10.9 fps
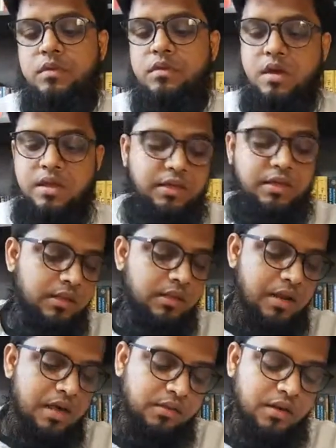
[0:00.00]
I think in the
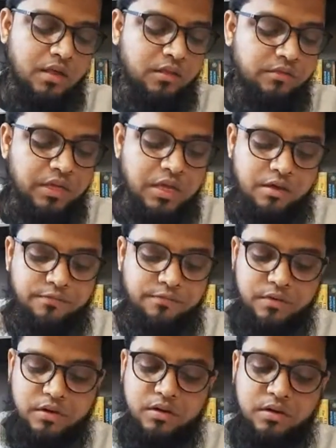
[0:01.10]
last class we have
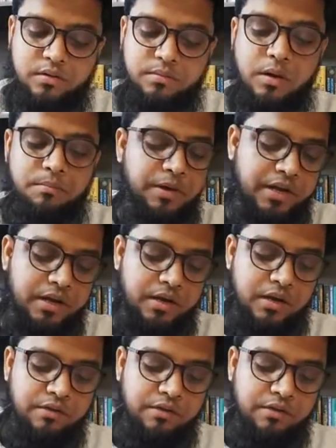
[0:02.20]
completed